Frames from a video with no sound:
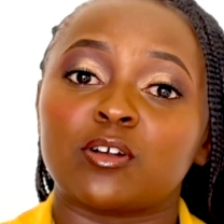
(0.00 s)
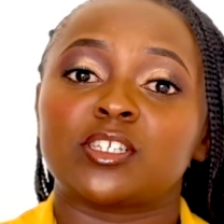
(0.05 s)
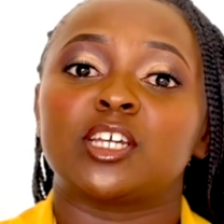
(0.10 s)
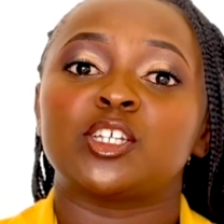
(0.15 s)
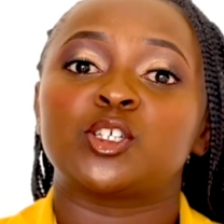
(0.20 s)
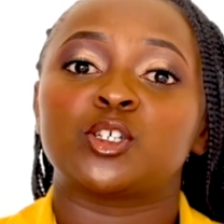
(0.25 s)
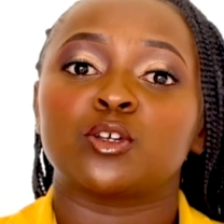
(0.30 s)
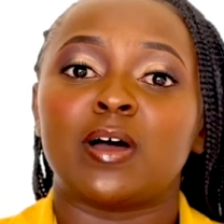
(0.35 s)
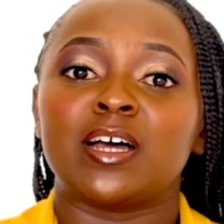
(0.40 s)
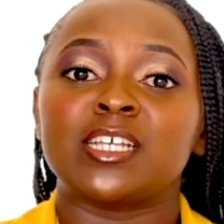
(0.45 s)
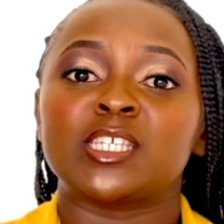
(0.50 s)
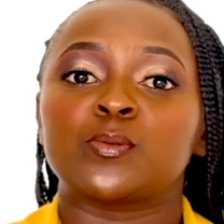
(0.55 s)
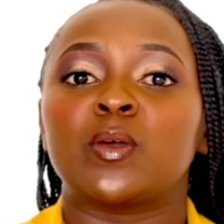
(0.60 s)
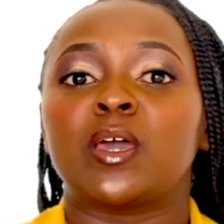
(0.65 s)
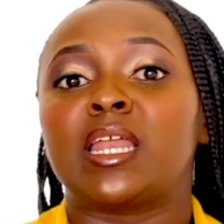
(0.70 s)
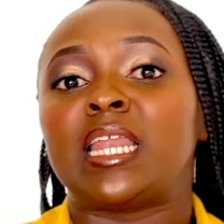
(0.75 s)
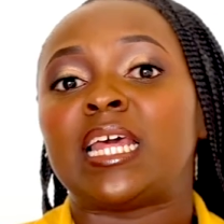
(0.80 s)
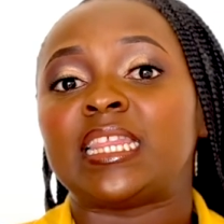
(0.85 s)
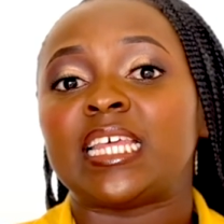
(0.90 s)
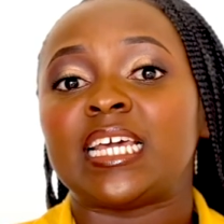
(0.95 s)
Joe as well
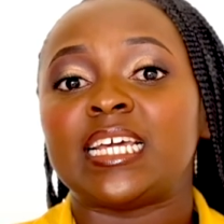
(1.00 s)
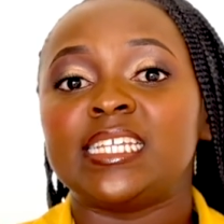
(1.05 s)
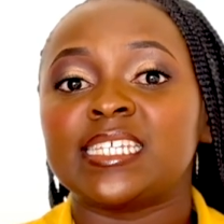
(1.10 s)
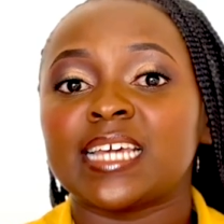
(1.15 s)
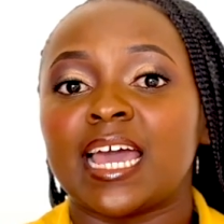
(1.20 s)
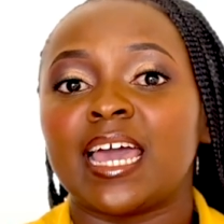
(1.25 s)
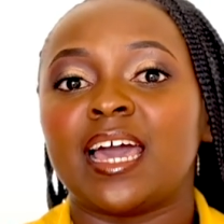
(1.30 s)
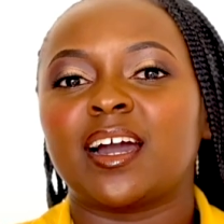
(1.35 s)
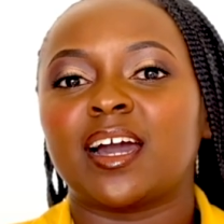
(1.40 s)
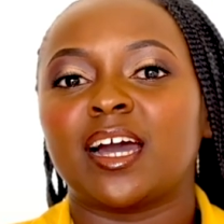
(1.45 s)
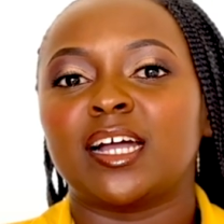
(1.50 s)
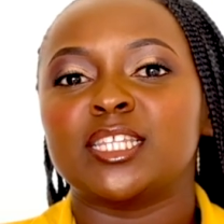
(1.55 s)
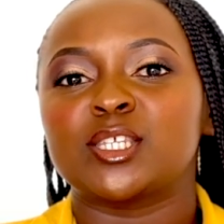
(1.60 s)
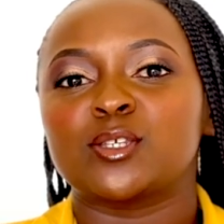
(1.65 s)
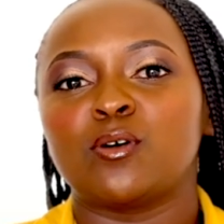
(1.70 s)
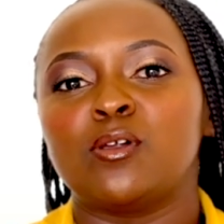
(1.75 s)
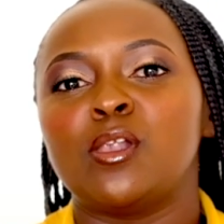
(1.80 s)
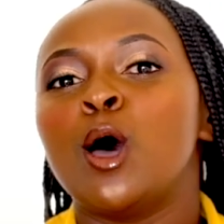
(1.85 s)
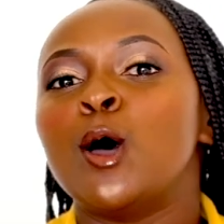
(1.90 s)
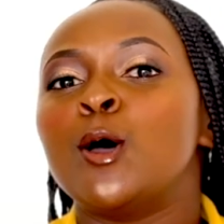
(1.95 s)
and the entire council
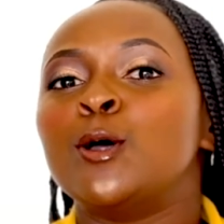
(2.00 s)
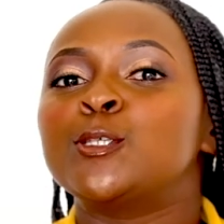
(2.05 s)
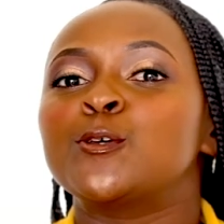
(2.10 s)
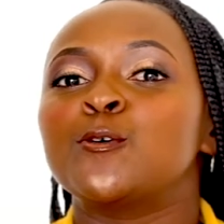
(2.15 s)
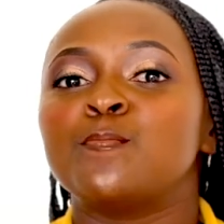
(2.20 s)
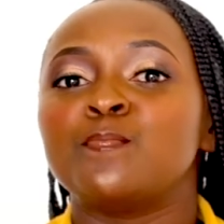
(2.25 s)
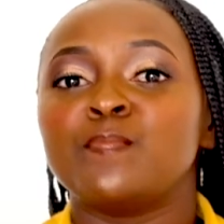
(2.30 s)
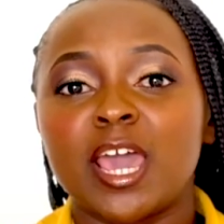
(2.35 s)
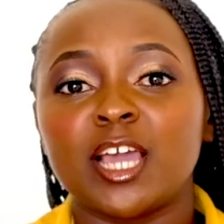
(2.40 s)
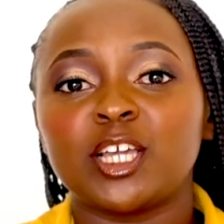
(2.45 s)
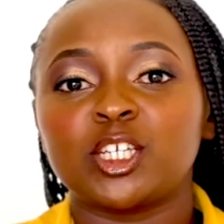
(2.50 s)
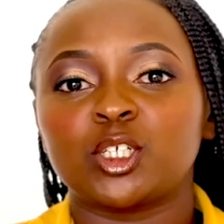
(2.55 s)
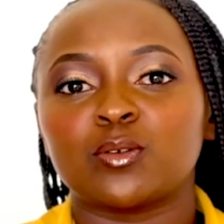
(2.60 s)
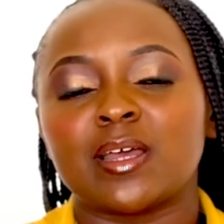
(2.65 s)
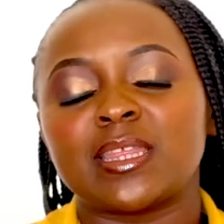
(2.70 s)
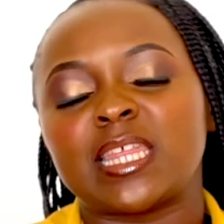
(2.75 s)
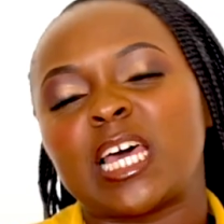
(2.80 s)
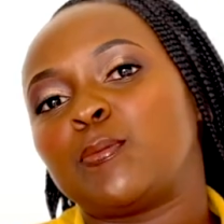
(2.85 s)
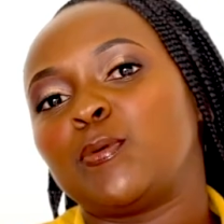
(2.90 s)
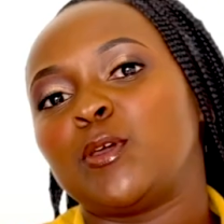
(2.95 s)
to make sure
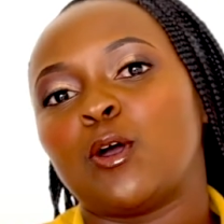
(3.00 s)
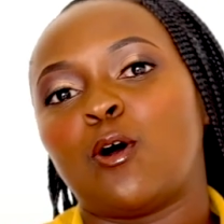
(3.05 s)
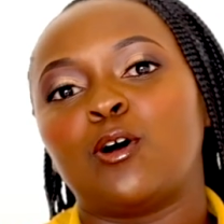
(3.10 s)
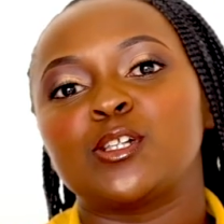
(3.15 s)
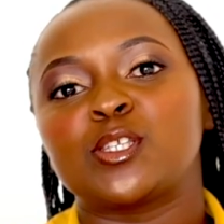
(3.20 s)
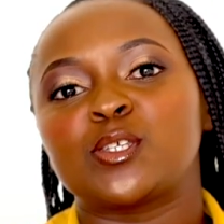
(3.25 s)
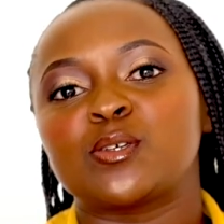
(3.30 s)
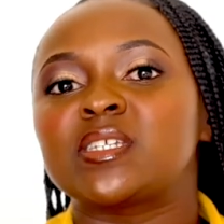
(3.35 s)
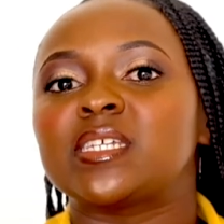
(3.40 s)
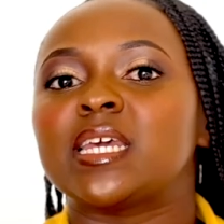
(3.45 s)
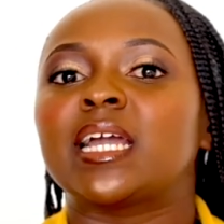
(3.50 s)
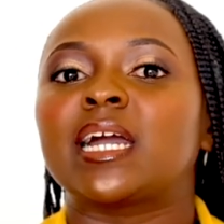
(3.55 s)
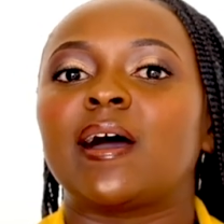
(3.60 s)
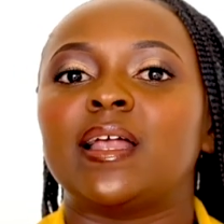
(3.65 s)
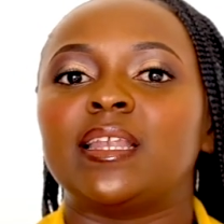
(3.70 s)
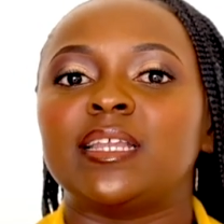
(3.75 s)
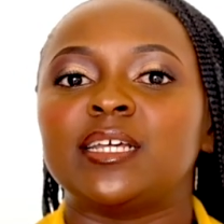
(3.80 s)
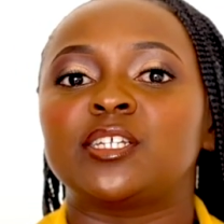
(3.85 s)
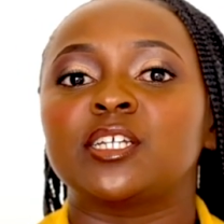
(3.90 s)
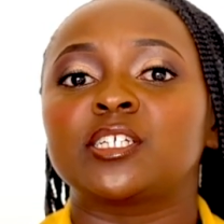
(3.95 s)
that we also take our
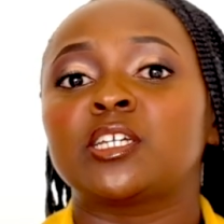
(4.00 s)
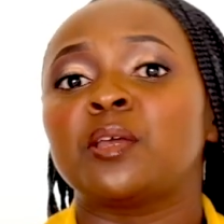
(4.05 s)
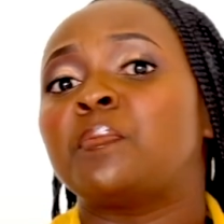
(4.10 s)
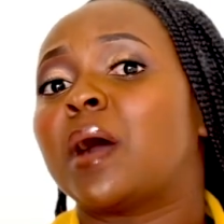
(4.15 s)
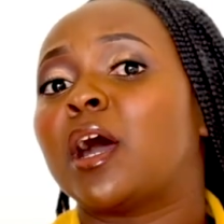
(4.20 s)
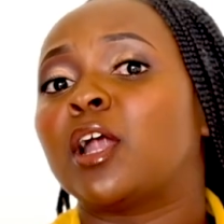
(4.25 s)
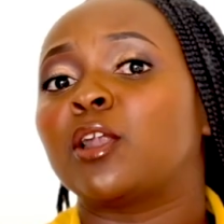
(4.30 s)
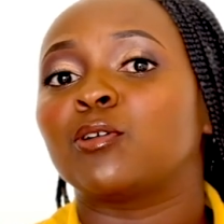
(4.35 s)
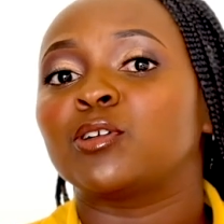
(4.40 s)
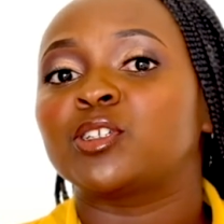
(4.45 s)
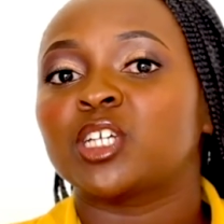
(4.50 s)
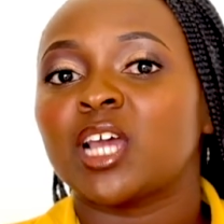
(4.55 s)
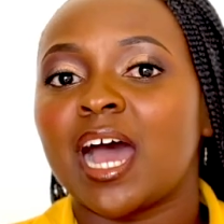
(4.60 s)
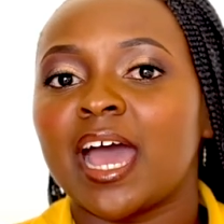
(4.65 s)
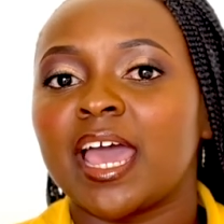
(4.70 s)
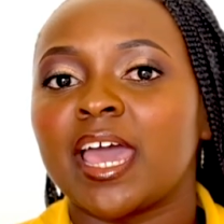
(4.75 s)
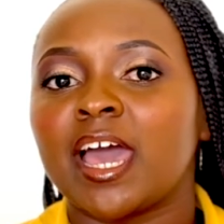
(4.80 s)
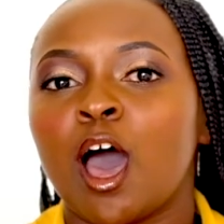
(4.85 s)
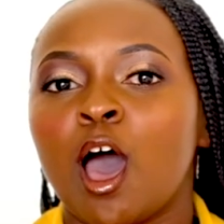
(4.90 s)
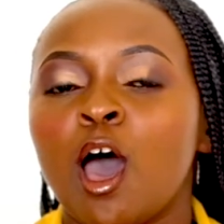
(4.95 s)
leadership a notch
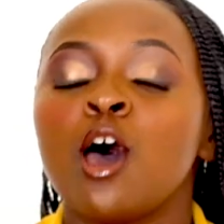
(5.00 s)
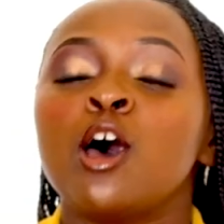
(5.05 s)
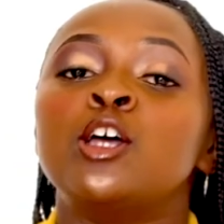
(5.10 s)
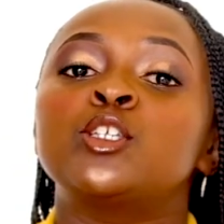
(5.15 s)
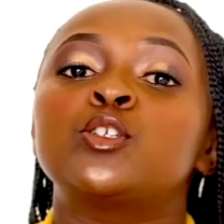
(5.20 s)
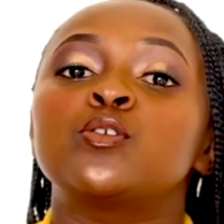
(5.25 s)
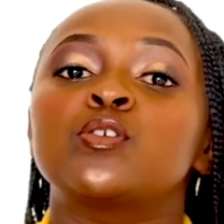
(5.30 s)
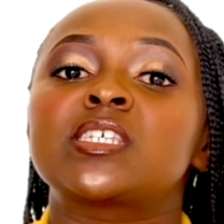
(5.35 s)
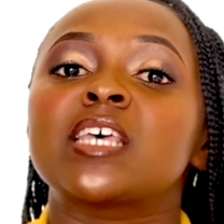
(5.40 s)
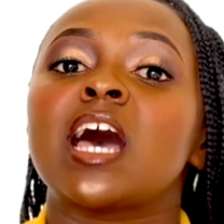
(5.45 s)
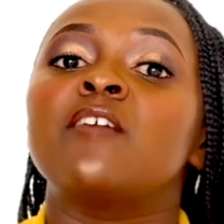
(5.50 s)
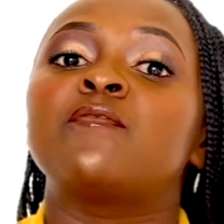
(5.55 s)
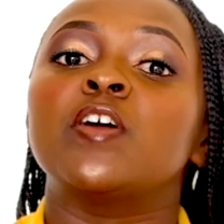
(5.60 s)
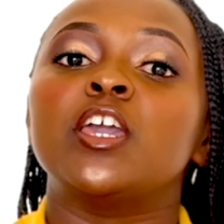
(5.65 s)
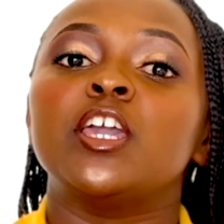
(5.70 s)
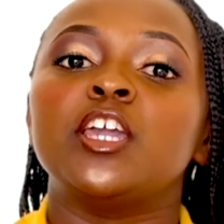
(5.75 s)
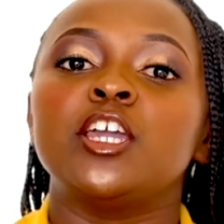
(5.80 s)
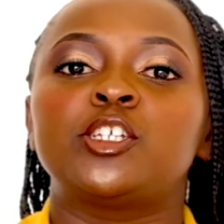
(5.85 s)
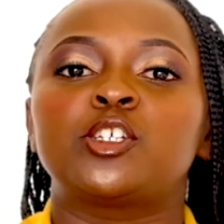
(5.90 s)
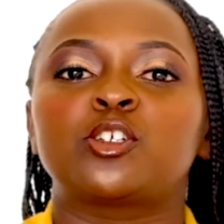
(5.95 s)
higher to serve
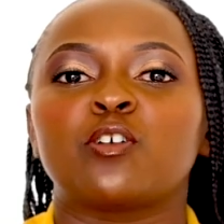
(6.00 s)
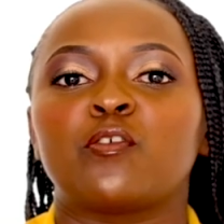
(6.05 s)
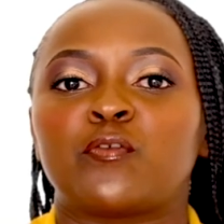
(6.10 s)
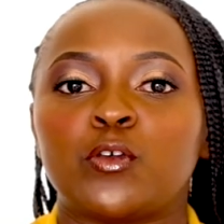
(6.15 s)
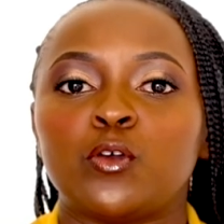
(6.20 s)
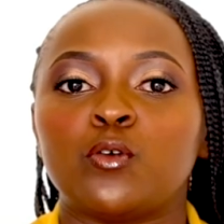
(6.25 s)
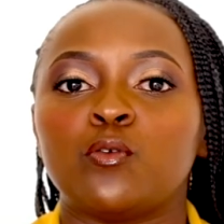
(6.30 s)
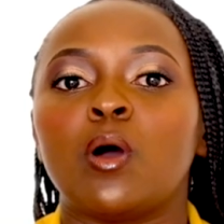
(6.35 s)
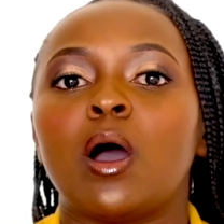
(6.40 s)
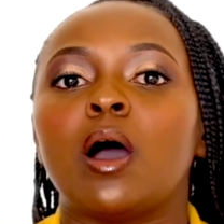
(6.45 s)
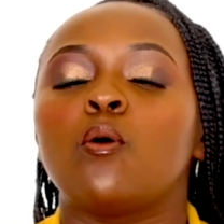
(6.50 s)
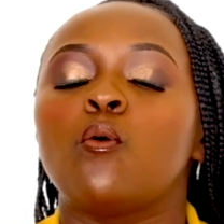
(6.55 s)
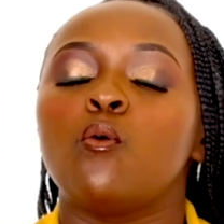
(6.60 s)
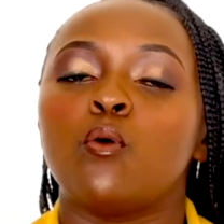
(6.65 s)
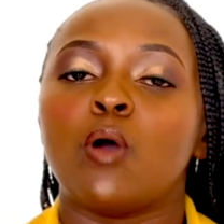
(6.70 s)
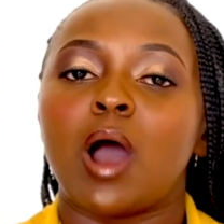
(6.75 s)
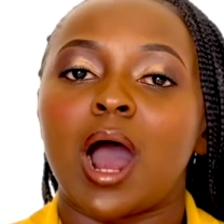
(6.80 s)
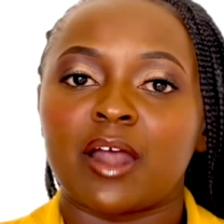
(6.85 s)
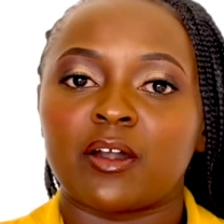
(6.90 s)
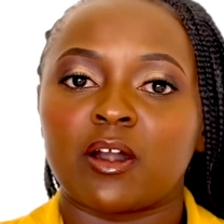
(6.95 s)
each of you who
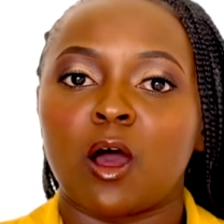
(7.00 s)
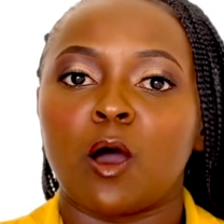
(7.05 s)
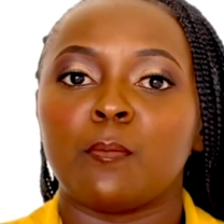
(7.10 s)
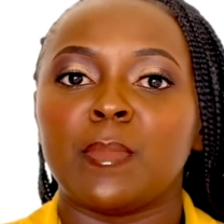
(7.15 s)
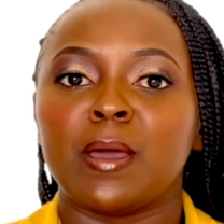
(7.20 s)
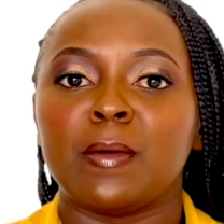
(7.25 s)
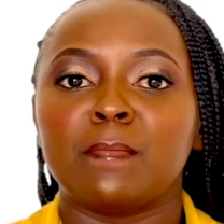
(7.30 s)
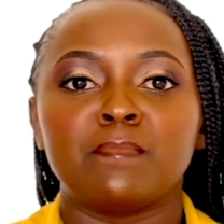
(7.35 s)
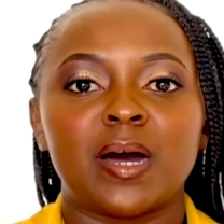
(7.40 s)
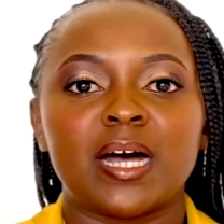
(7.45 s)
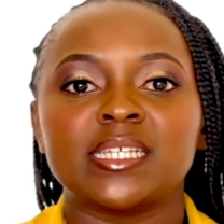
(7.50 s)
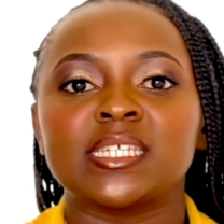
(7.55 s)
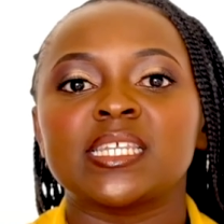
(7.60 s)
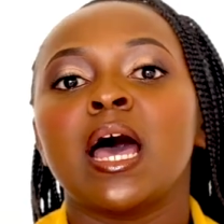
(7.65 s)
are our members